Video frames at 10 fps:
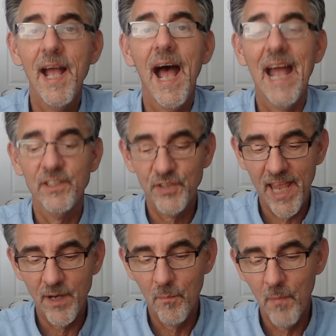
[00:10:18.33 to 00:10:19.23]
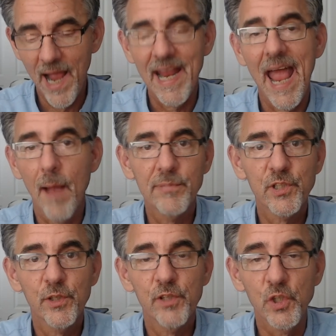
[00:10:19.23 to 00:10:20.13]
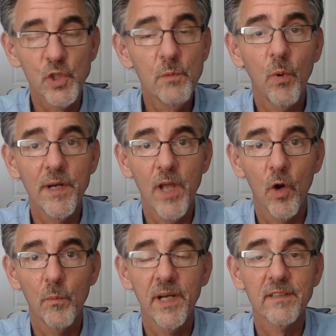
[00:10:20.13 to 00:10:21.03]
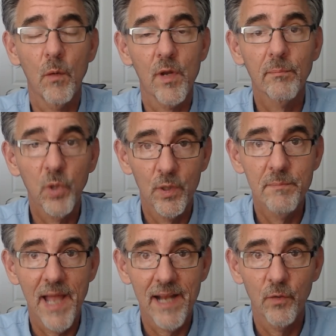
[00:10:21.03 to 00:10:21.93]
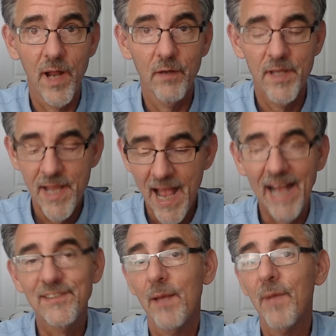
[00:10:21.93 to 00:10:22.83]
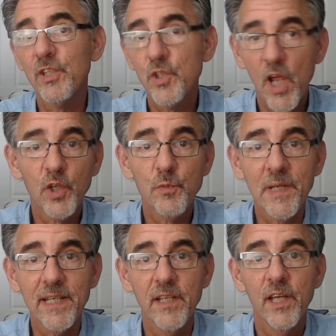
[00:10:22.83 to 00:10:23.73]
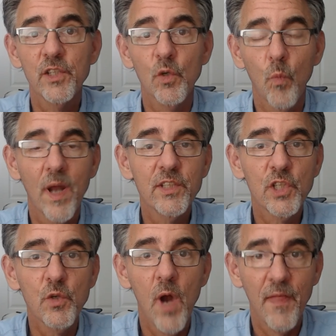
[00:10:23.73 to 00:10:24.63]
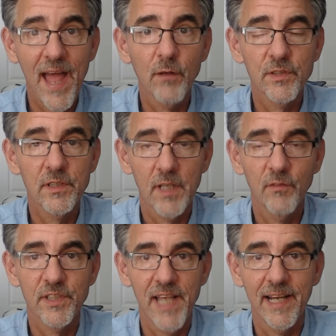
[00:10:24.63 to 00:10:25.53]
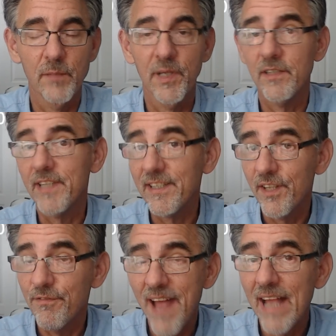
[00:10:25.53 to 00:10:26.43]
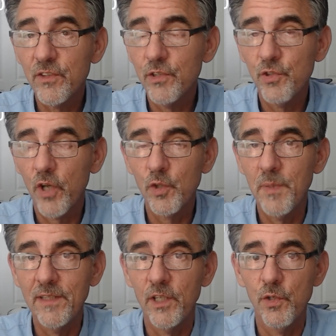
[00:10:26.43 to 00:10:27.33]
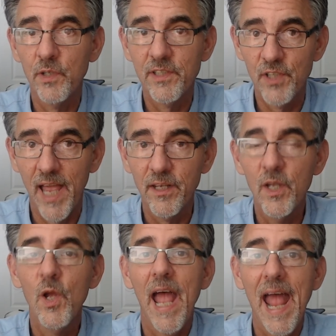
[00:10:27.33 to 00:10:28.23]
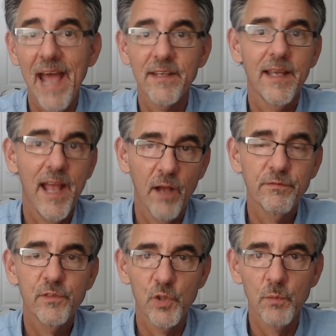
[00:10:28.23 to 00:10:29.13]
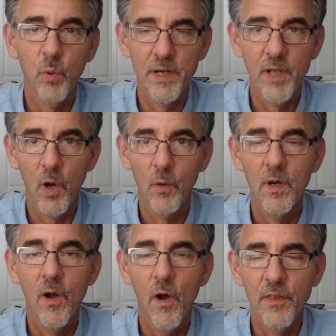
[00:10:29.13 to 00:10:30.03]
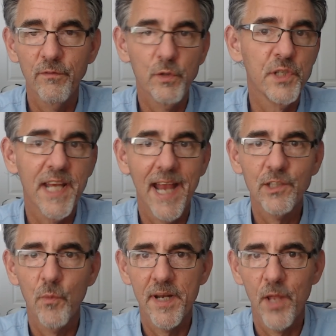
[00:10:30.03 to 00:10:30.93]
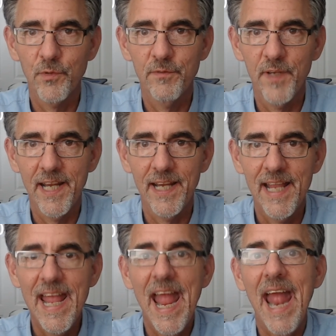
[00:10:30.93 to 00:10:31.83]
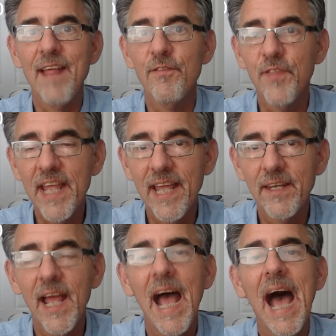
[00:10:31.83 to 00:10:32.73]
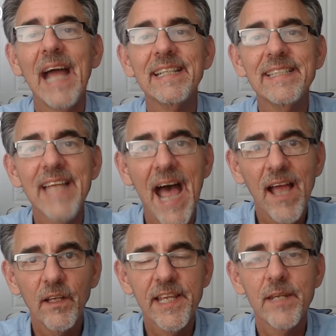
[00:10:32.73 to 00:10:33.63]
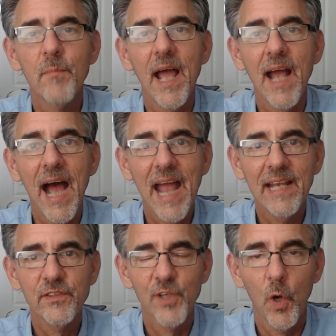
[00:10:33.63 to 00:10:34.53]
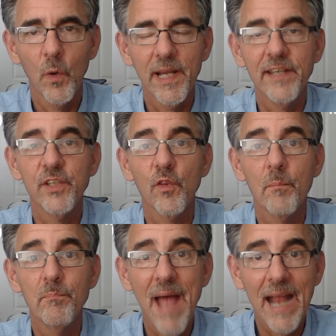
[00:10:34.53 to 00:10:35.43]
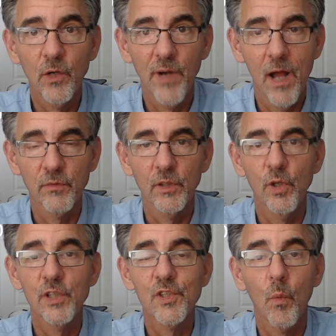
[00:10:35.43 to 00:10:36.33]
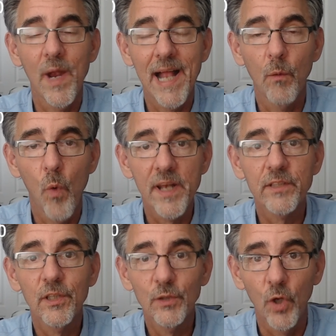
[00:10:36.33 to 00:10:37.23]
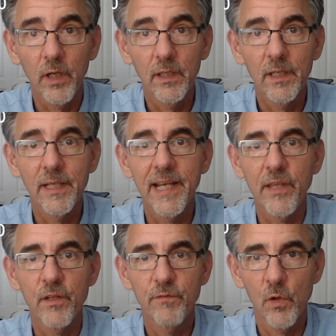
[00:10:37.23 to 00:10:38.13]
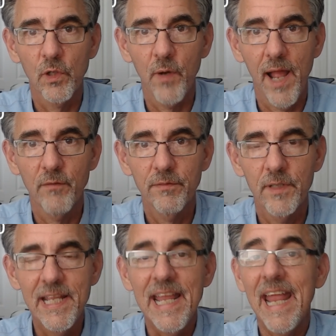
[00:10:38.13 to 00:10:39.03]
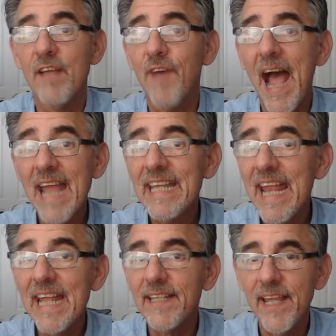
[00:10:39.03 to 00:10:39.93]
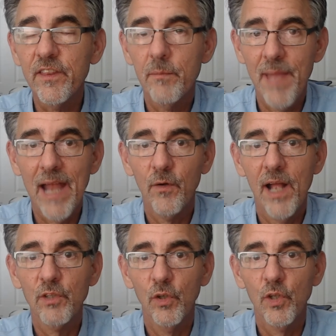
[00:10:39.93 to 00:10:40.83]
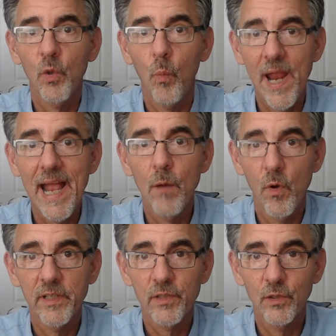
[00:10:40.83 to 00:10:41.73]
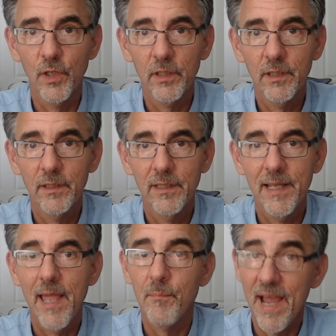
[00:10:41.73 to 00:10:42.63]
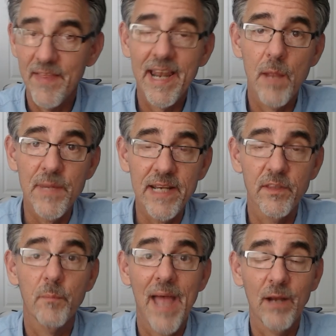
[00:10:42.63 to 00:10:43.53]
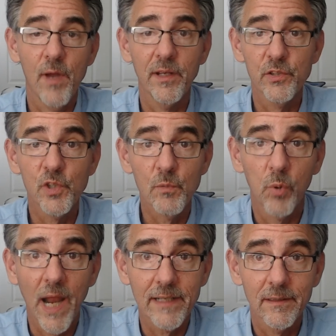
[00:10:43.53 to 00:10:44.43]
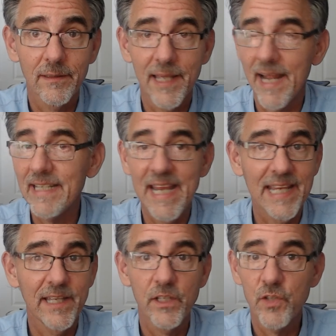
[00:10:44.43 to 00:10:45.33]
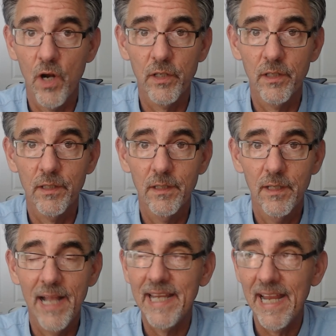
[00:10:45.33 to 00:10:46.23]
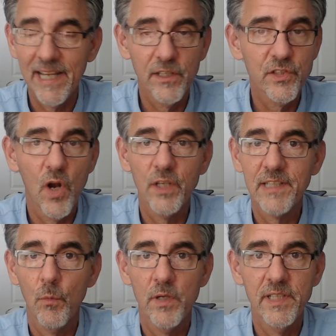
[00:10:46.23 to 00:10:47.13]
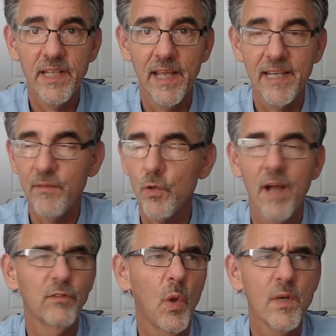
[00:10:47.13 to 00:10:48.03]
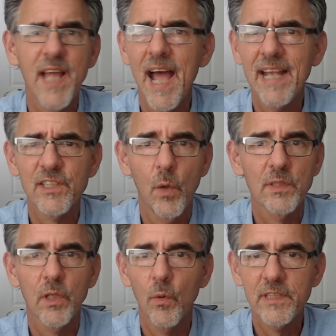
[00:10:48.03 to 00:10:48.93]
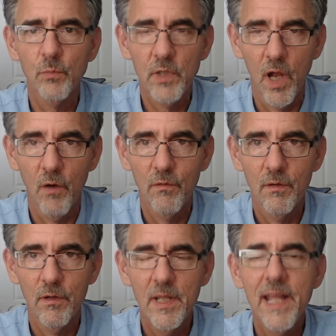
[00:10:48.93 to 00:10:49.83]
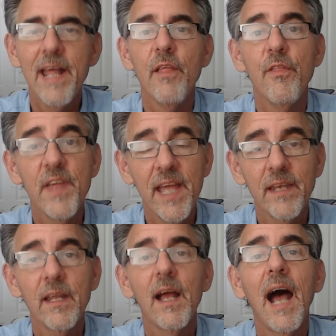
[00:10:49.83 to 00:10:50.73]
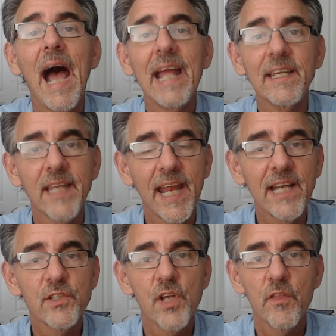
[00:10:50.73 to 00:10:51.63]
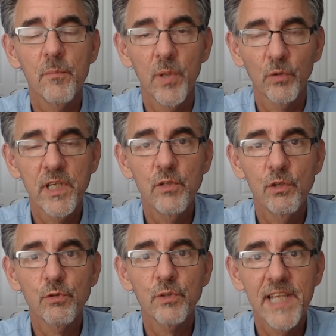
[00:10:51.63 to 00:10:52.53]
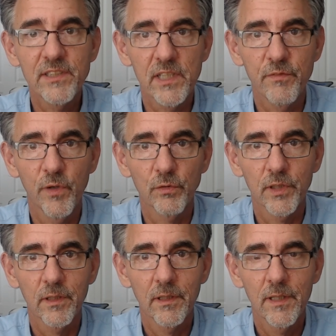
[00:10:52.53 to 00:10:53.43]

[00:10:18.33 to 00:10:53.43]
I set my aperture to 2.0 because I want a blurry background. I set my shutter speed to 1 2,000th of a second because that's the fastest shutter speed that you can set at f2.0 on the Fuji X100V. And then I dial in my ISO until the background background that looks the way I want it to look in the photograph. If I can't get the background to look the way I want it to look, and by that I mean the background is too bright and I can't get it darker, I can't get as dark as I want it to get, even though I've lowered the ISO as low as it will go, then I engage the built-in neutral density filter